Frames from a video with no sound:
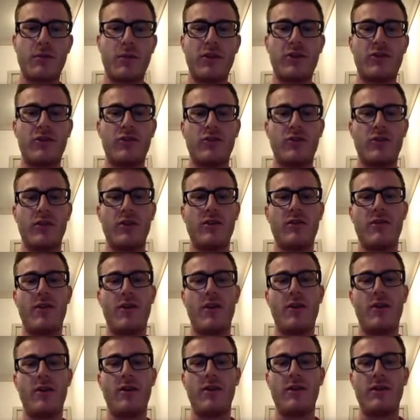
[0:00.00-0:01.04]
much of
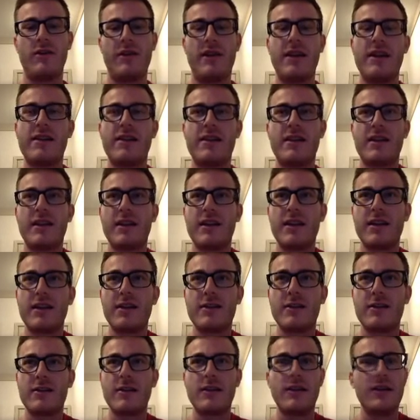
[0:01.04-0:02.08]
all, if anything,
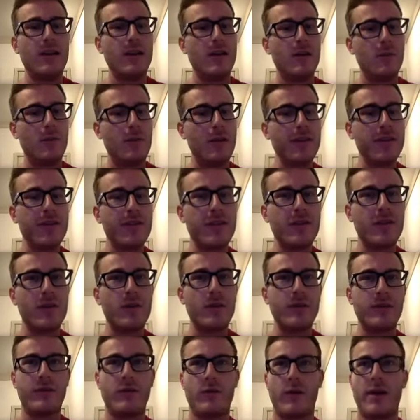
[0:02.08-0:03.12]
either. Plus, he's
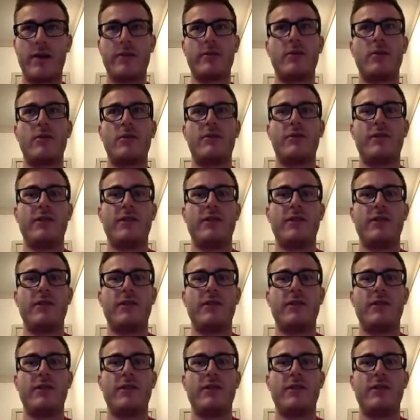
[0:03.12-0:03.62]
old, so I don't know if